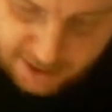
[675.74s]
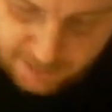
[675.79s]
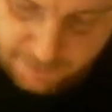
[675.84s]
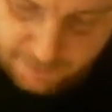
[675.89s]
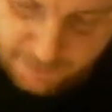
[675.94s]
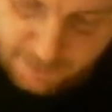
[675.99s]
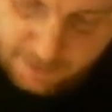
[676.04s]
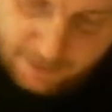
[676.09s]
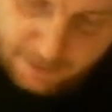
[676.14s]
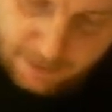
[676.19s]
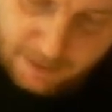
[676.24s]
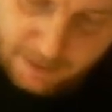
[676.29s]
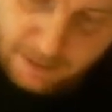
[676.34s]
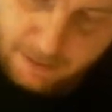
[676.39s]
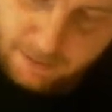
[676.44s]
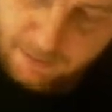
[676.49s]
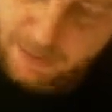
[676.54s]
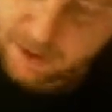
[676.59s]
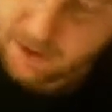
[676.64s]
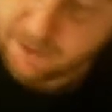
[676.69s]

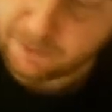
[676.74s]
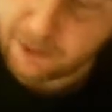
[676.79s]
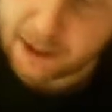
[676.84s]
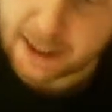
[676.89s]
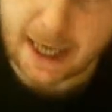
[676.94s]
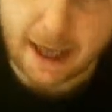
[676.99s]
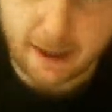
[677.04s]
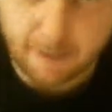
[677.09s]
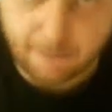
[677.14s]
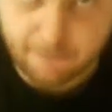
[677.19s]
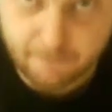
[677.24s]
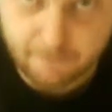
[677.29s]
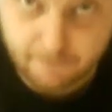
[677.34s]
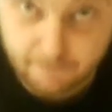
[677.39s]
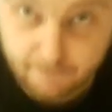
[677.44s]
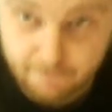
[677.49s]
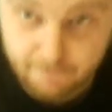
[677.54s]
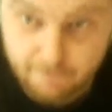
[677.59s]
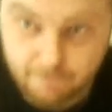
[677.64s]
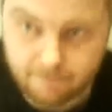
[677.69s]
But if we get
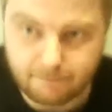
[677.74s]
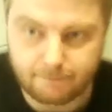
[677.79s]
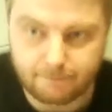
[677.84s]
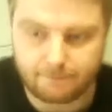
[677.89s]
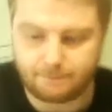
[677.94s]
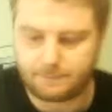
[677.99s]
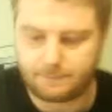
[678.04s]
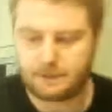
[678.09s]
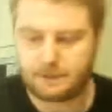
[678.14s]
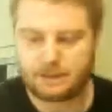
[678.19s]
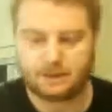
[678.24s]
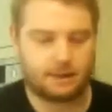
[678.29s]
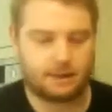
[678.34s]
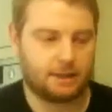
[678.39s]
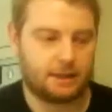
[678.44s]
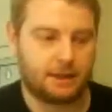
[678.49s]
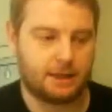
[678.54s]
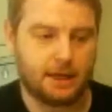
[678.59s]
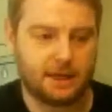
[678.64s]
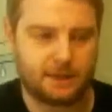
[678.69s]

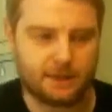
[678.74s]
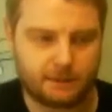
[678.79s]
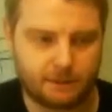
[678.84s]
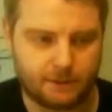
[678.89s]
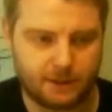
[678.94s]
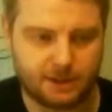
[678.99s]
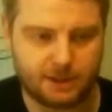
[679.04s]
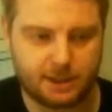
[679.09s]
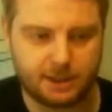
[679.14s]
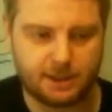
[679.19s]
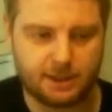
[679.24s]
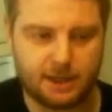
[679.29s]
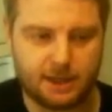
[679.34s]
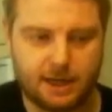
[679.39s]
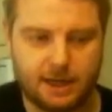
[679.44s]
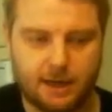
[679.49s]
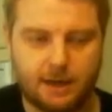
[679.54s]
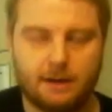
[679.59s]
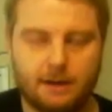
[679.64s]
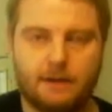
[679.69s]
this, which is
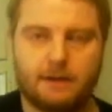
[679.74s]
the